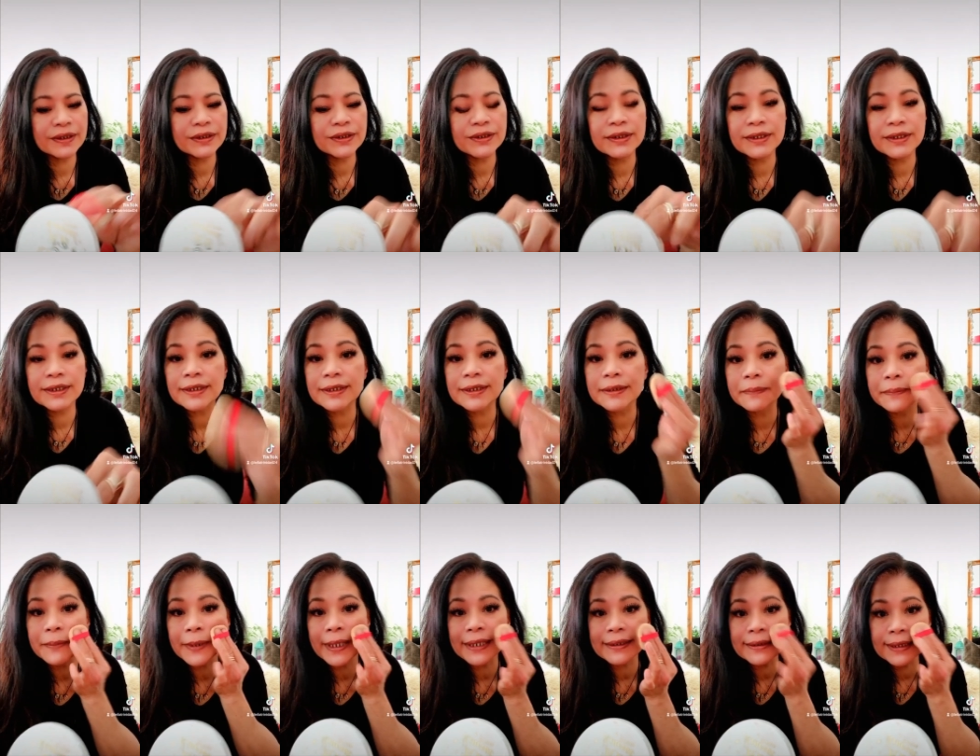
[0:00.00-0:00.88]
So just
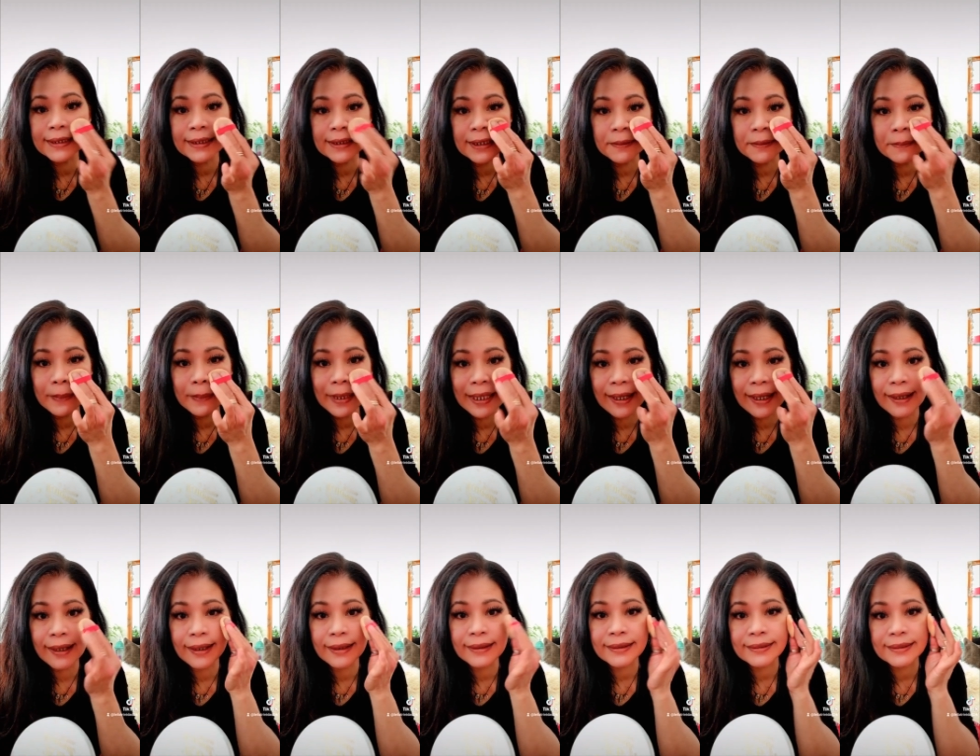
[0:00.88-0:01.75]
press it in
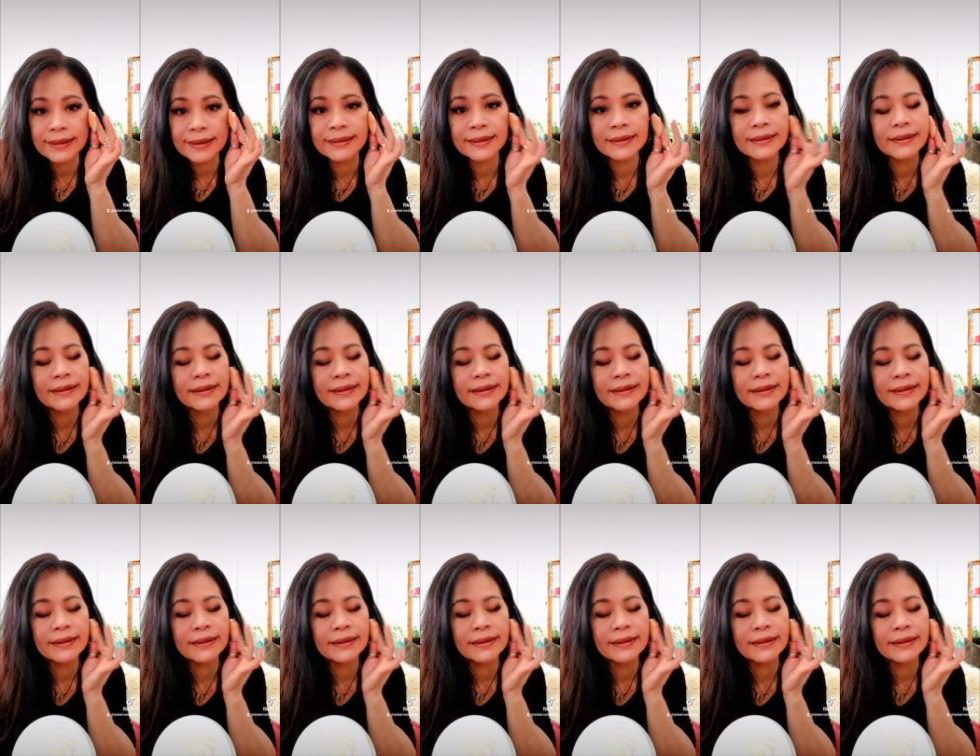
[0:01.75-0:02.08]
place,